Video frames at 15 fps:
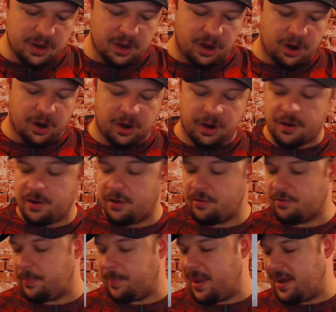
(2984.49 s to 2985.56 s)
our
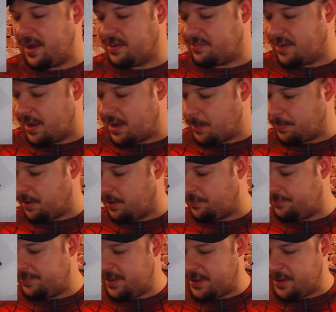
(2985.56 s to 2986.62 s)
remaining lineup of
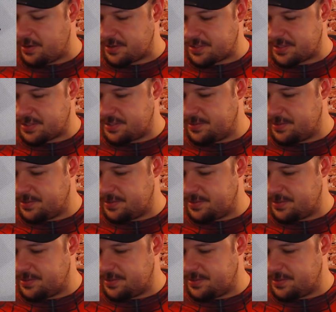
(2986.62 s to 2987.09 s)
figures.